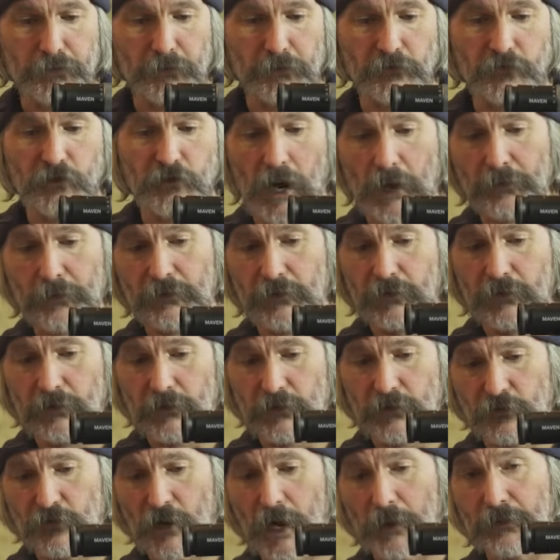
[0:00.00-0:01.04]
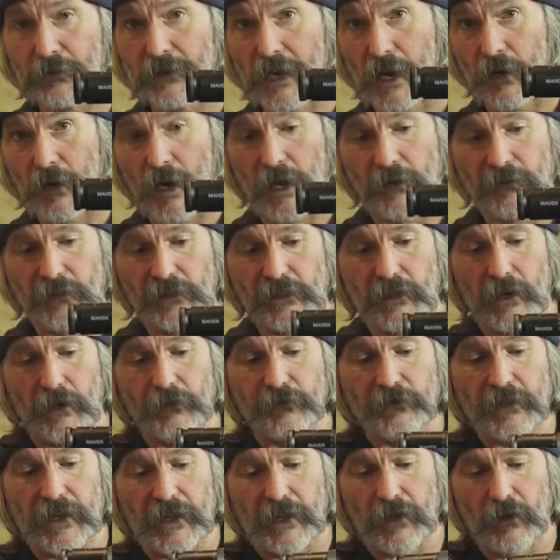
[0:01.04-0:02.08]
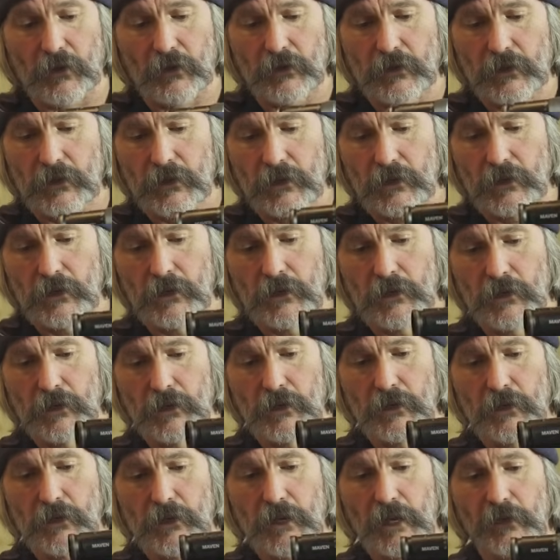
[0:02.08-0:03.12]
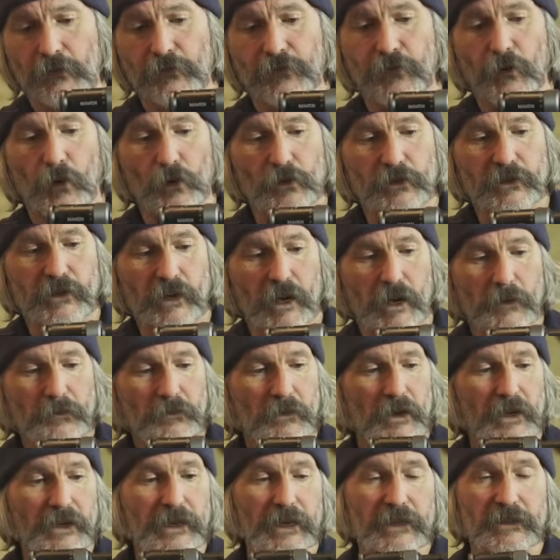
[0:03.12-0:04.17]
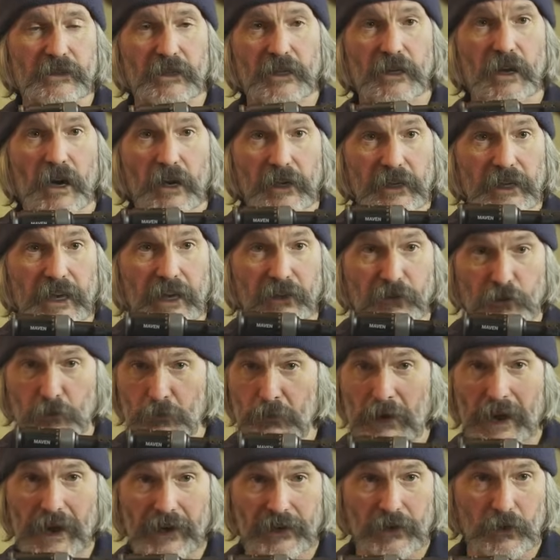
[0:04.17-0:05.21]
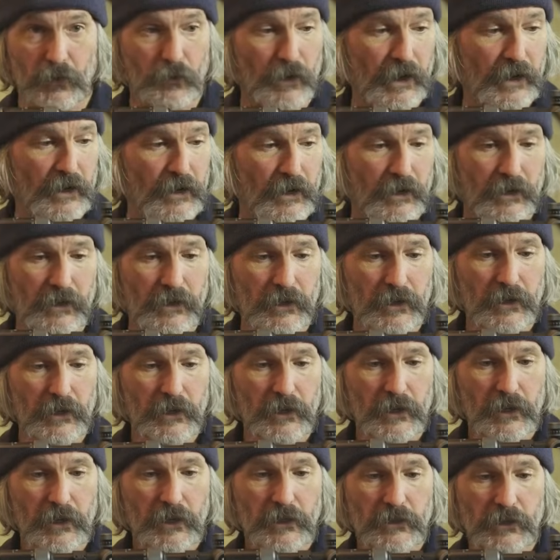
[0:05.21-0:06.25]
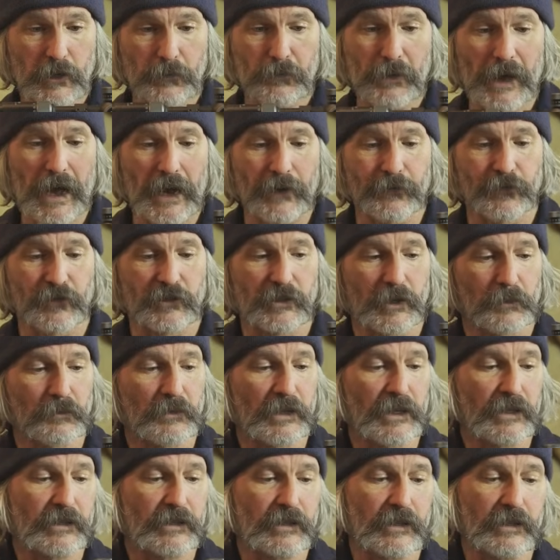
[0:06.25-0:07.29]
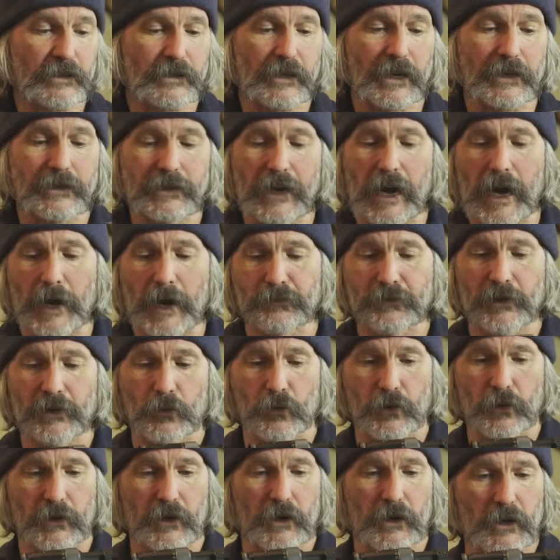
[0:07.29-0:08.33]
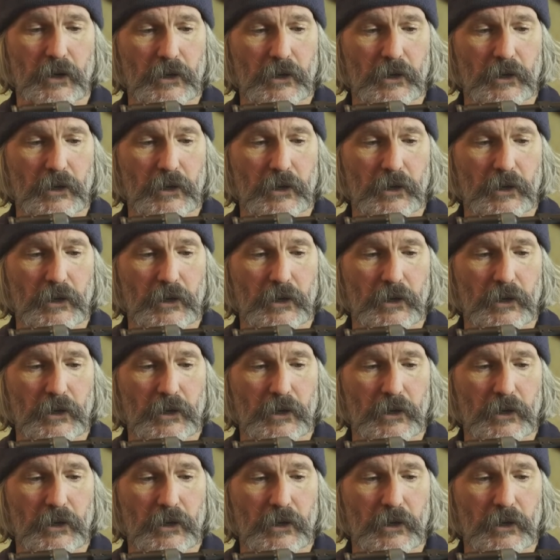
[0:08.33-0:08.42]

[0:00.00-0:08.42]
drops down out of a dovetail and folds up against the gun in case you're packing it away to pack for some distance. I topped it with a